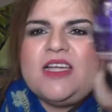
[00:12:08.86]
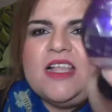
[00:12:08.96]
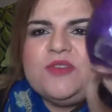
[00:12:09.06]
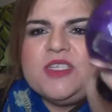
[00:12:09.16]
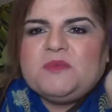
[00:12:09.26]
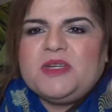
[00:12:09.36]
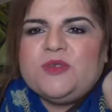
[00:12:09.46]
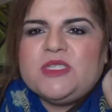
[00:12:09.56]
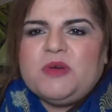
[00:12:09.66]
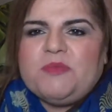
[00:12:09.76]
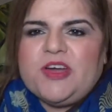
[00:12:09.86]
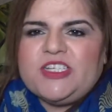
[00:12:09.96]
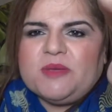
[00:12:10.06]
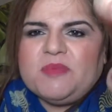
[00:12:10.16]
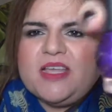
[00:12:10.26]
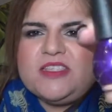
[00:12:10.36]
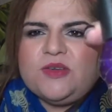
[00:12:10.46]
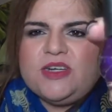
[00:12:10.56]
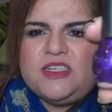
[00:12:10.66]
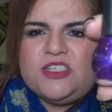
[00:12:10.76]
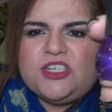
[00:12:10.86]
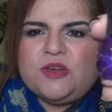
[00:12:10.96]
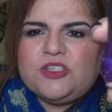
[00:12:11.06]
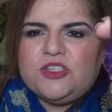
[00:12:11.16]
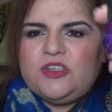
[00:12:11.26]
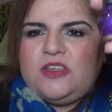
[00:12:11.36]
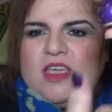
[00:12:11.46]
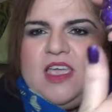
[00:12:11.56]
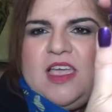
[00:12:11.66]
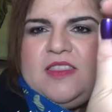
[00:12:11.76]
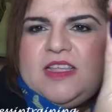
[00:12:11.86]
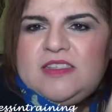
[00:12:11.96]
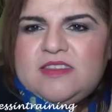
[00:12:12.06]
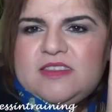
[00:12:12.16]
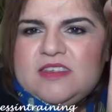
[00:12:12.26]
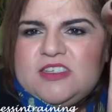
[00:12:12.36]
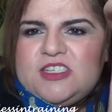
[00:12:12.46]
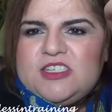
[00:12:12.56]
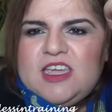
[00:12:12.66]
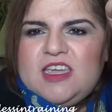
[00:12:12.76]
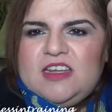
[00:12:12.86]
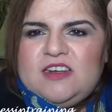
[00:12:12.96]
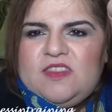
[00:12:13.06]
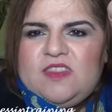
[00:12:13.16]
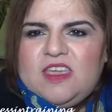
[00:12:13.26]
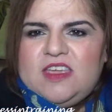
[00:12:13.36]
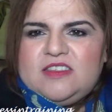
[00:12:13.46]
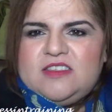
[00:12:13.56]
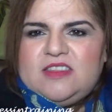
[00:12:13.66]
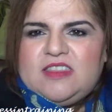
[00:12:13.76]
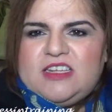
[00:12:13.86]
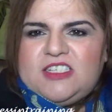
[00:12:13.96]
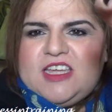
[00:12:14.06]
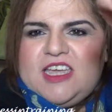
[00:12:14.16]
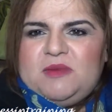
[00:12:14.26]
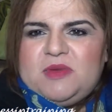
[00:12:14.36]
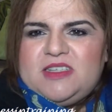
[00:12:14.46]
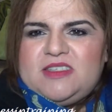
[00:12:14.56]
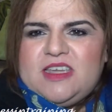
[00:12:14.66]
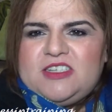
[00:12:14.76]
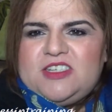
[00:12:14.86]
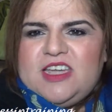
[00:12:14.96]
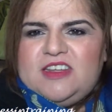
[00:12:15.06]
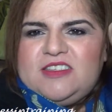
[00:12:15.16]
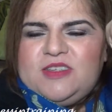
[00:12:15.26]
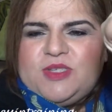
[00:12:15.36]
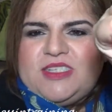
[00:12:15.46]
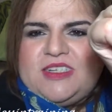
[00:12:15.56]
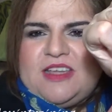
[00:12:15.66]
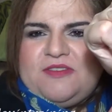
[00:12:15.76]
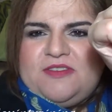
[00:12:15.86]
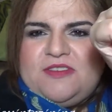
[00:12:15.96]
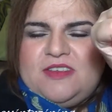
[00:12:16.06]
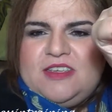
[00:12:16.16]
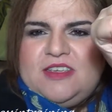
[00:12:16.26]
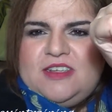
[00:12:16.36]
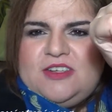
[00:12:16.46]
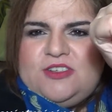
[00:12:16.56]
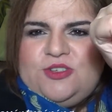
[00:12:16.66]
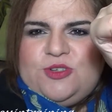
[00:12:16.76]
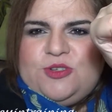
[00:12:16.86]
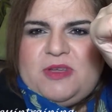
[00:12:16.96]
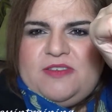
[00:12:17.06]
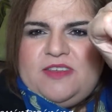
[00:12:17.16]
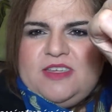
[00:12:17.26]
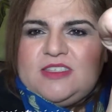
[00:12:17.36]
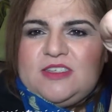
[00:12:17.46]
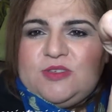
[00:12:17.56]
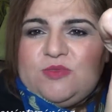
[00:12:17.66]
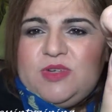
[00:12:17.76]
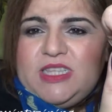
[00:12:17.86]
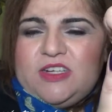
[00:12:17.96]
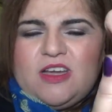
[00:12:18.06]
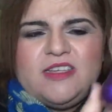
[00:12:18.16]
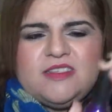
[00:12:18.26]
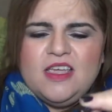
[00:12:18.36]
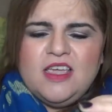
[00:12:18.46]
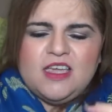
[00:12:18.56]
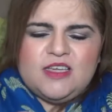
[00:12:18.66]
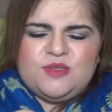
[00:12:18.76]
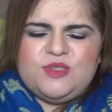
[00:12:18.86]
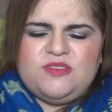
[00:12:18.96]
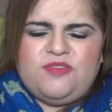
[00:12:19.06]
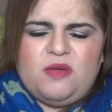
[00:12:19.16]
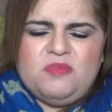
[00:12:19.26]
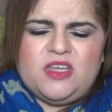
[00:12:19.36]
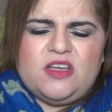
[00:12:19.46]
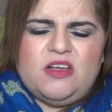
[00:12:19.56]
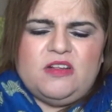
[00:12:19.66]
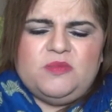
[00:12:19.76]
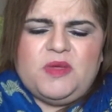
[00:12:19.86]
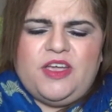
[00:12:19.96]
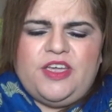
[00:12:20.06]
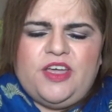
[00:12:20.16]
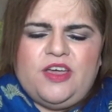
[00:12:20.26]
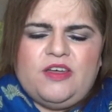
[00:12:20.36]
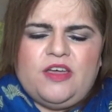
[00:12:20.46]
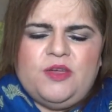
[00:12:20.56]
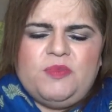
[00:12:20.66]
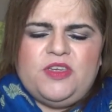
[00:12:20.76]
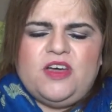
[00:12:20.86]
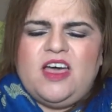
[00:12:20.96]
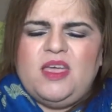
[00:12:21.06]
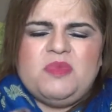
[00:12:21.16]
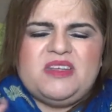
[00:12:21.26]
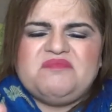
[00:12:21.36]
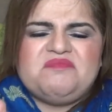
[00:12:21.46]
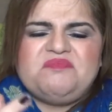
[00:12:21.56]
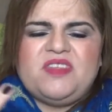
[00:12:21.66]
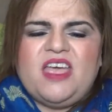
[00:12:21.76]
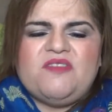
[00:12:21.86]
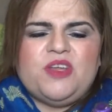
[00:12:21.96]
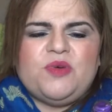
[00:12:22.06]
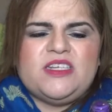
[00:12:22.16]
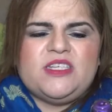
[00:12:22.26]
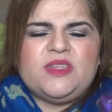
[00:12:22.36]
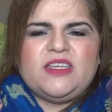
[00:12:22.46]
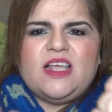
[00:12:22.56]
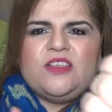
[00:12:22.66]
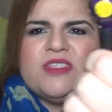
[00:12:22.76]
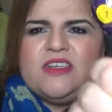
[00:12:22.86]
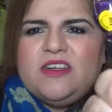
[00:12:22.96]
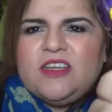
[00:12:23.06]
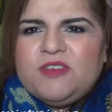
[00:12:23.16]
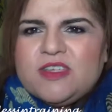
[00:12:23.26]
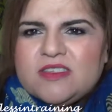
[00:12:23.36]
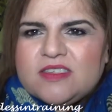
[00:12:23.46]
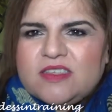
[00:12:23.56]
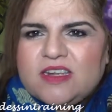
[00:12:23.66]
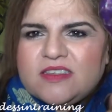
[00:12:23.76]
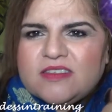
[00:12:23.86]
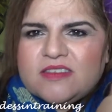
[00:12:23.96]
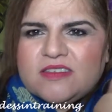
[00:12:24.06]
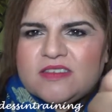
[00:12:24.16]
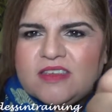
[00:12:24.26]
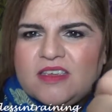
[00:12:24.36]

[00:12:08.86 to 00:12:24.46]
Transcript: colour it is, but it was in my Project Pan, so I need to show it to you. And that's the shade there. It's not that shade, but it's that shade because there wasn't enough to do all my fingers. So it's really nice. It was from Nicole by OPI, but I have no idea what the colour is. I don't know if you can see that it's